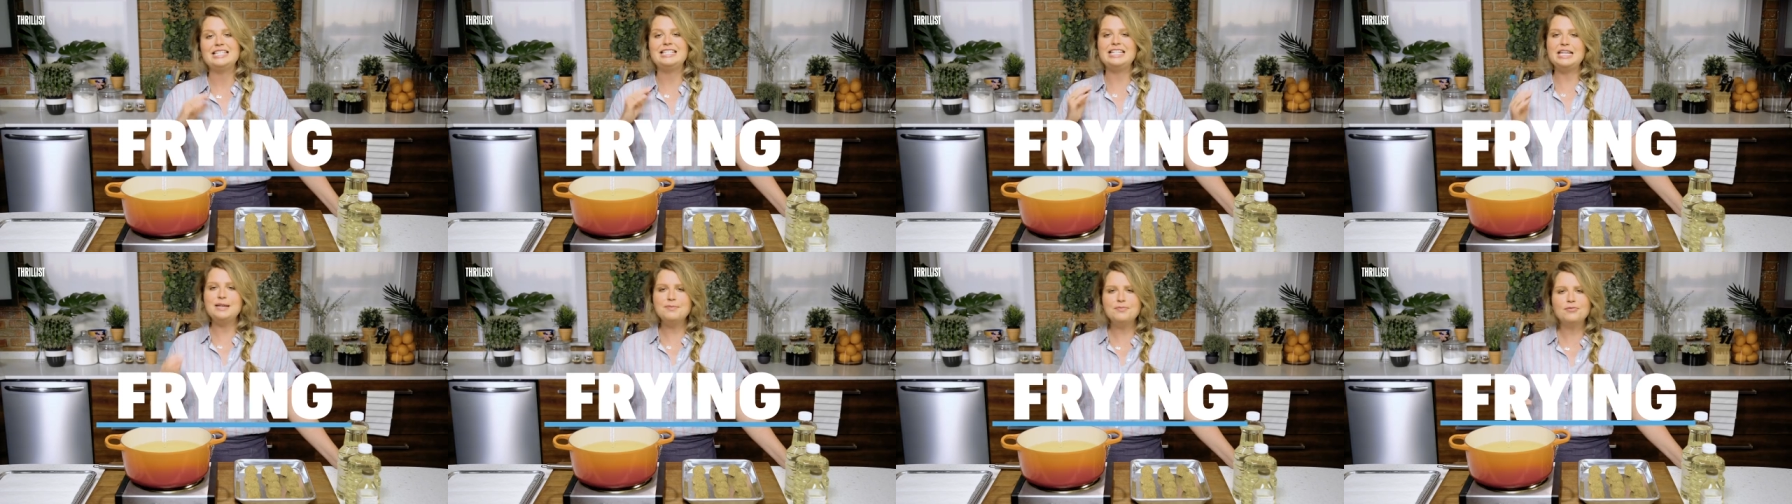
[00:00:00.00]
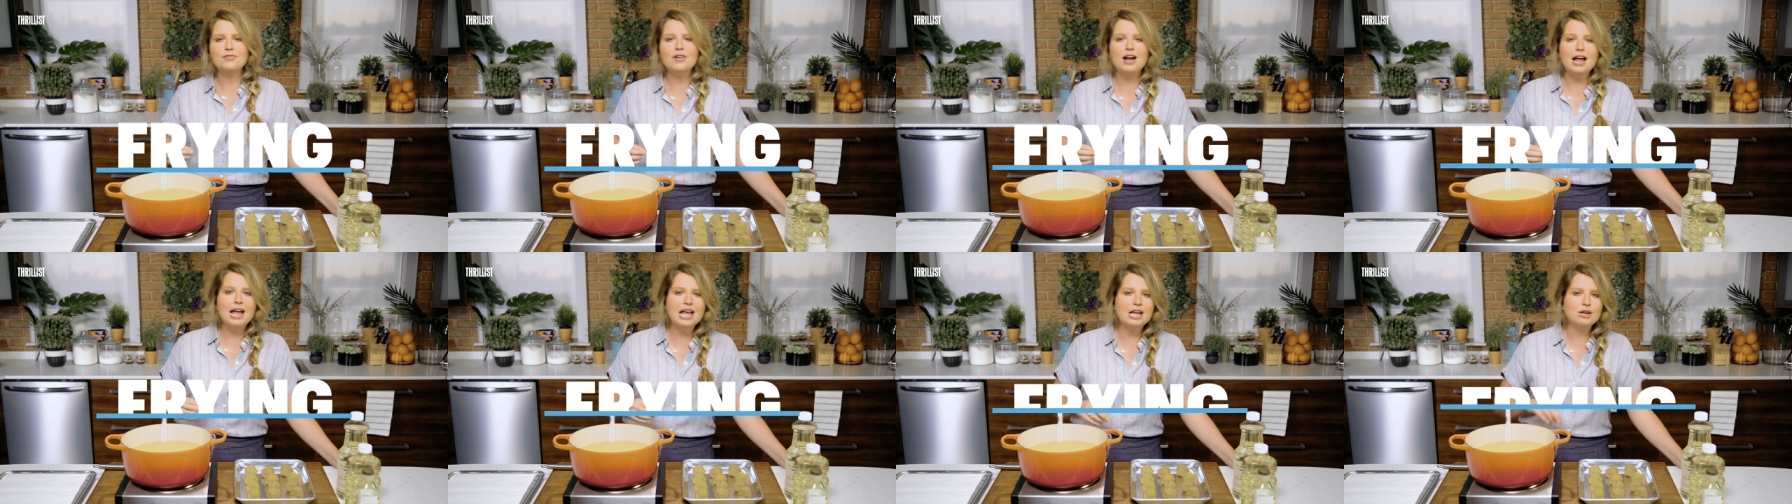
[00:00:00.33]
Deep
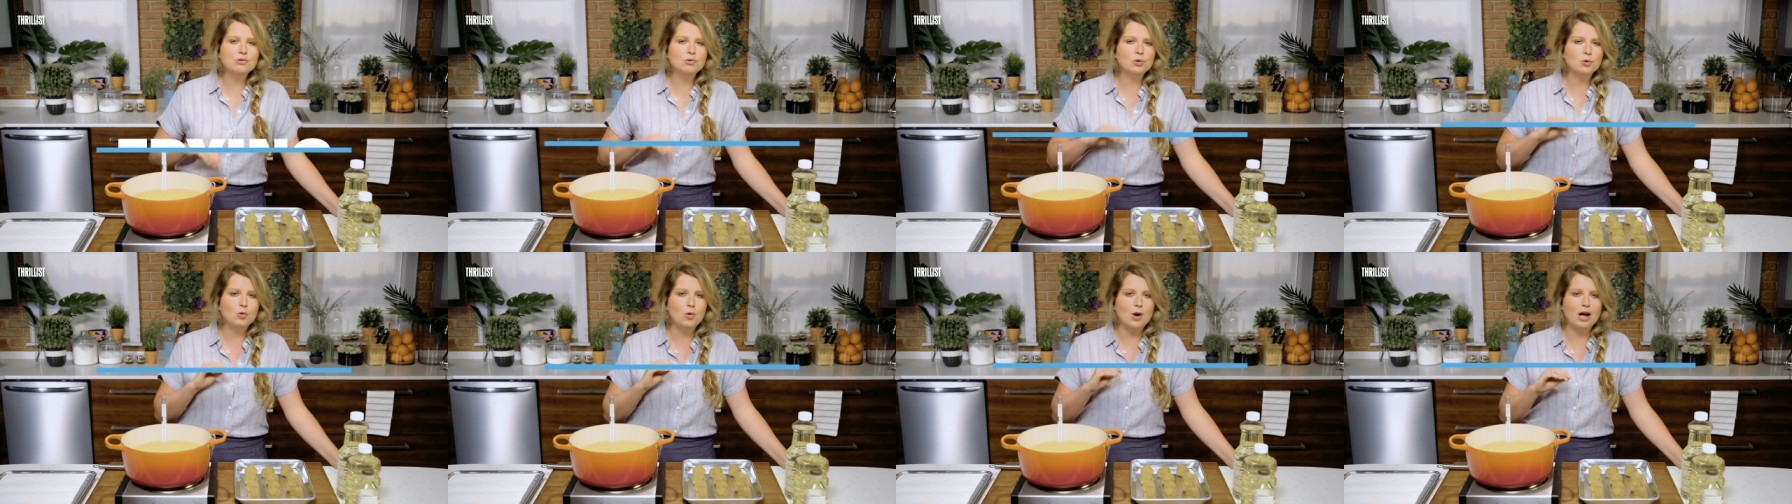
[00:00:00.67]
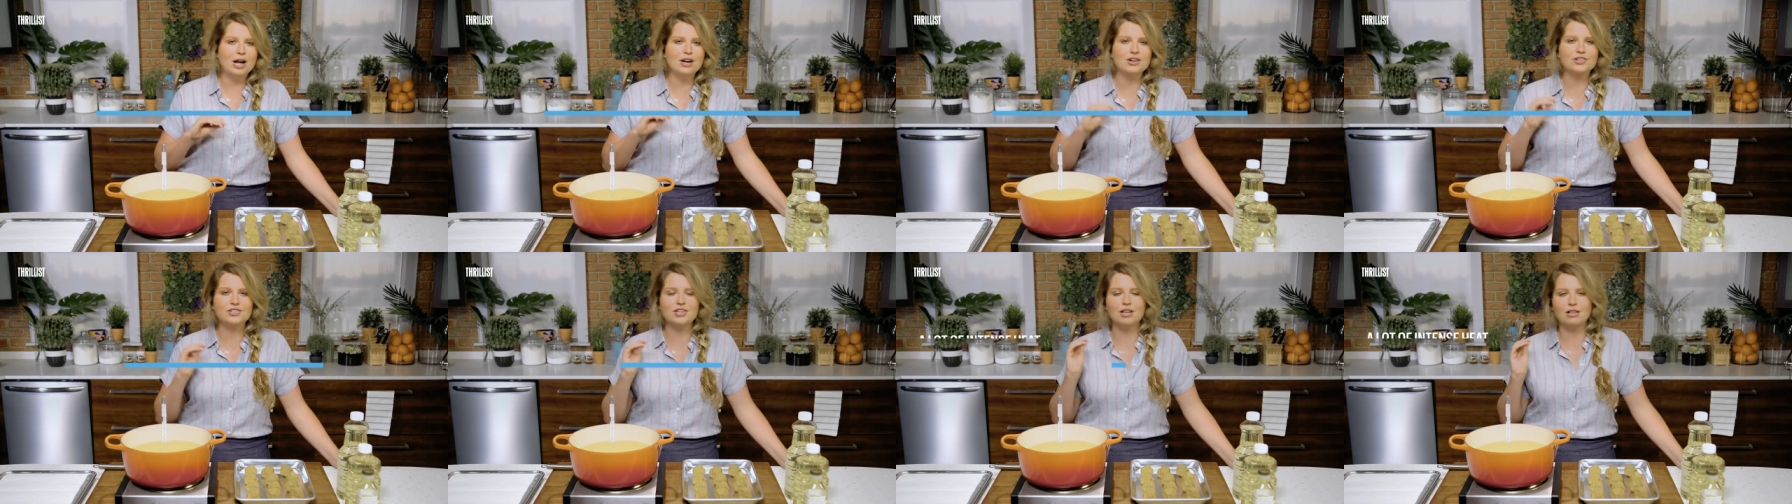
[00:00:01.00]
frying
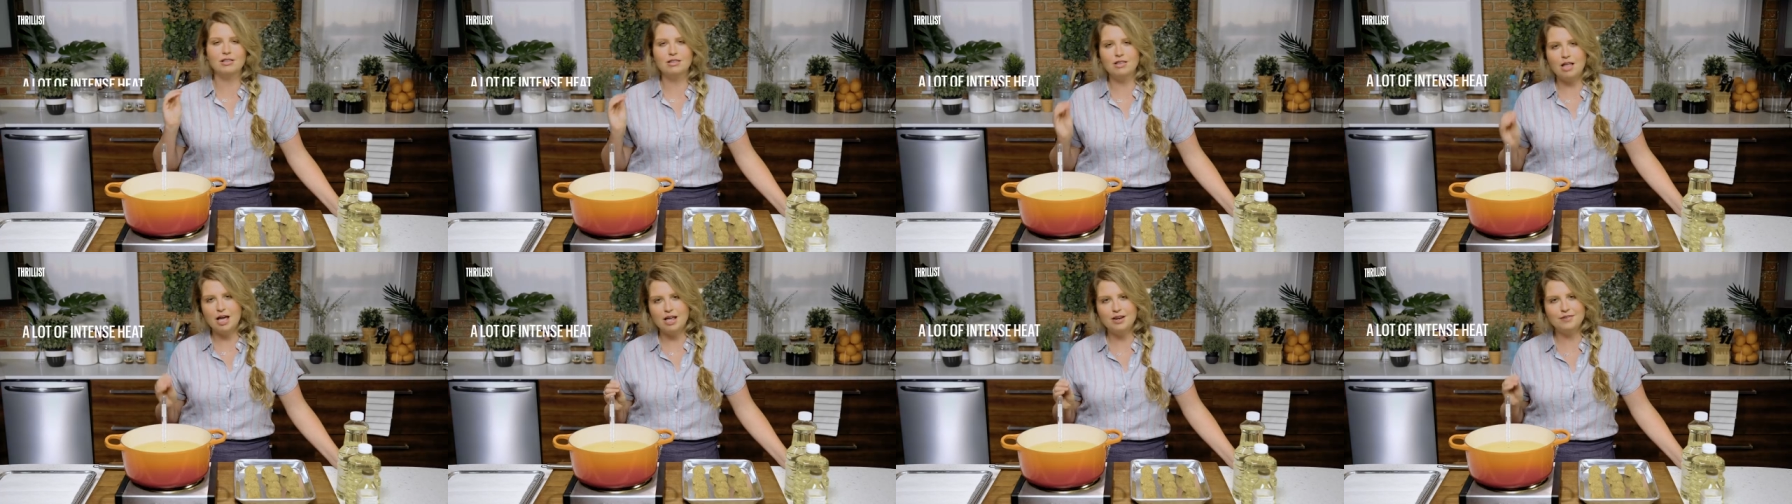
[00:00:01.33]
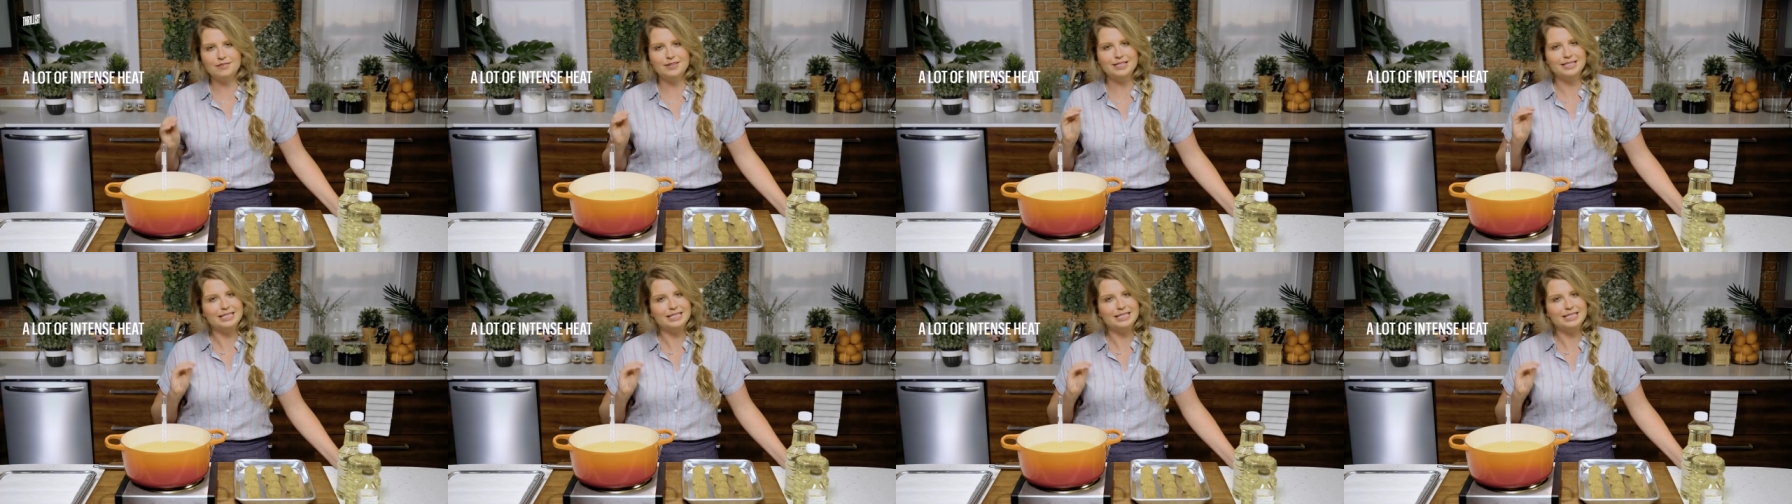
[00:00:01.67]
requires a lot of